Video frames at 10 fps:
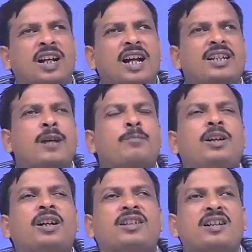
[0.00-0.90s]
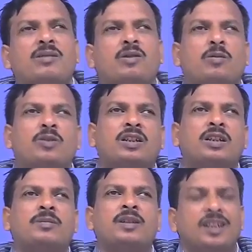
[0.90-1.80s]
as a application level
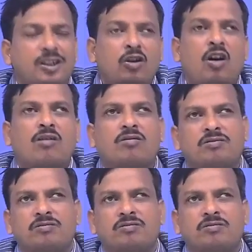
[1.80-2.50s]
objective. It is not.